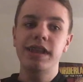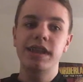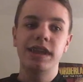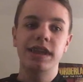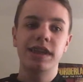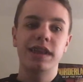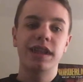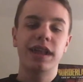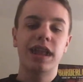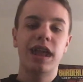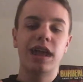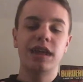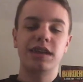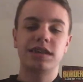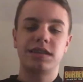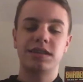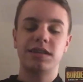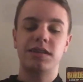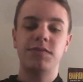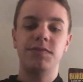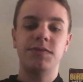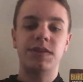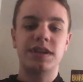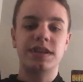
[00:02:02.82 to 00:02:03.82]
get as
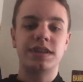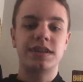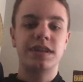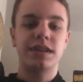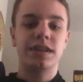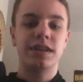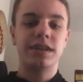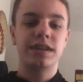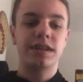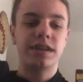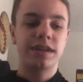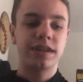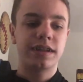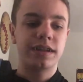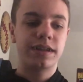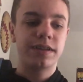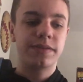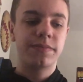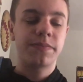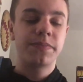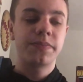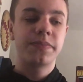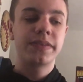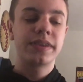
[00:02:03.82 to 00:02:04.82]
invested in it.
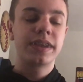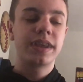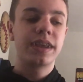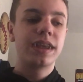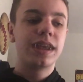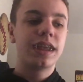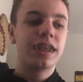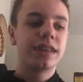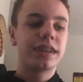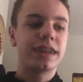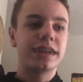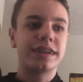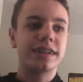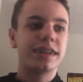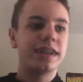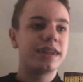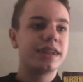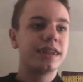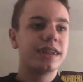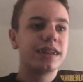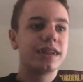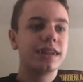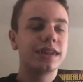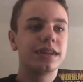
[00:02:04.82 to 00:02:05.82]
Like,
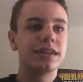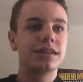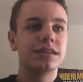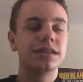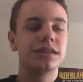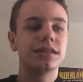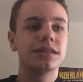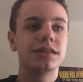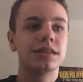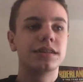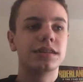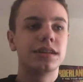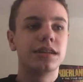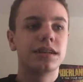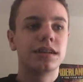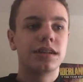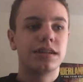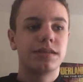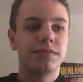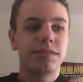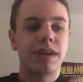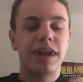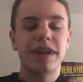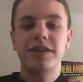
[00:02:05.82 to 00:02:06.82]

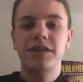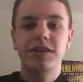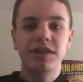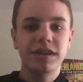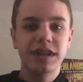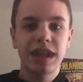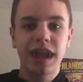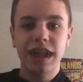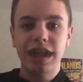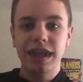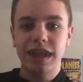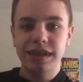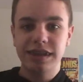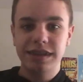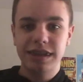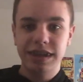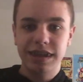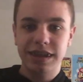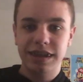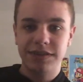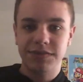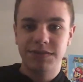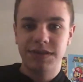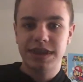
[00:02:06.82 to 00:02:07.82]
I could not
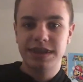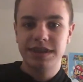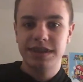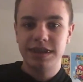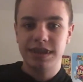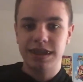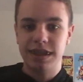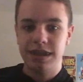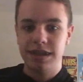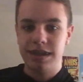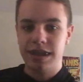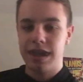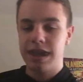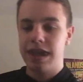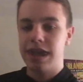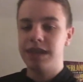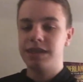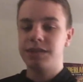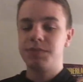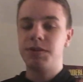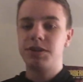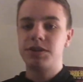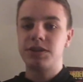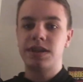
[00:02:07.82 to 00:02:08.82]
get invested in it
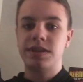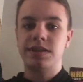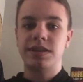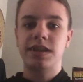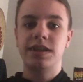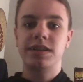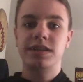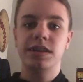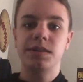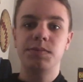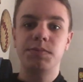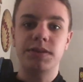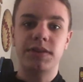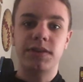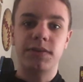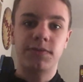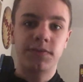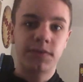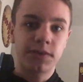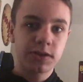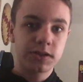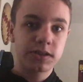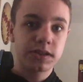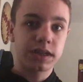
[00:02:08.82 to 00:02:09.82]
as much as I did with the
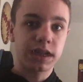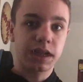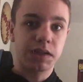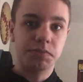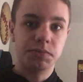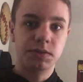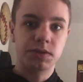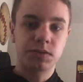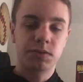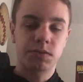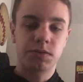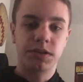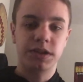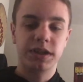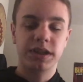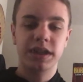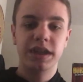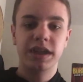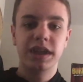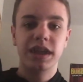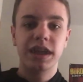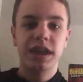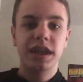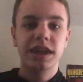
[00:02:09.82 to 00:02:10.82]
first game story
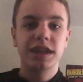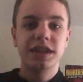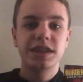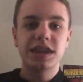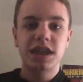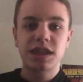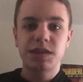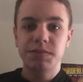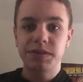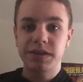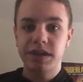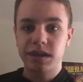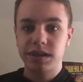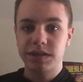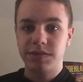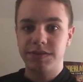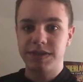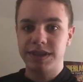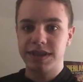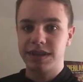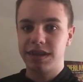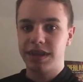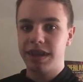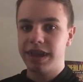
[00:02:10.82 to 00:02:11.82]
just because of
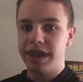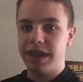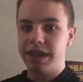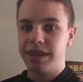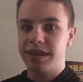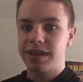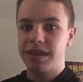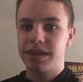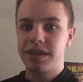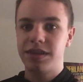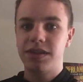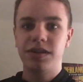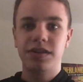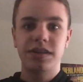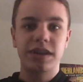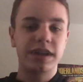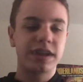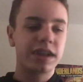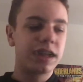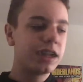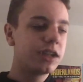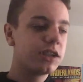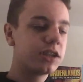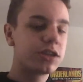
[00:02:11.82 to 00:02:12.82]
its length. Like,
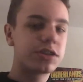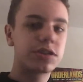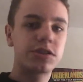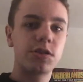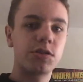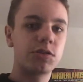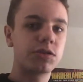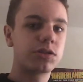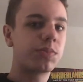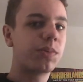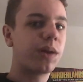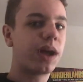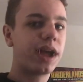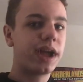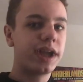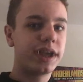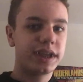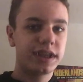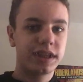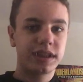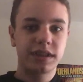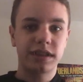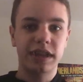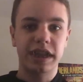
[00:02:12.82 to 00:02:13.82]
it just goes by
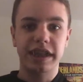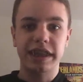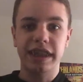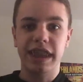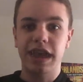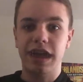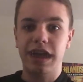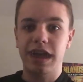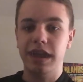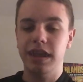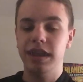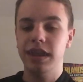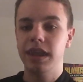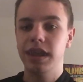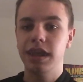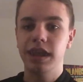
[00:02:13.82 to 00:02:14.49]
like that.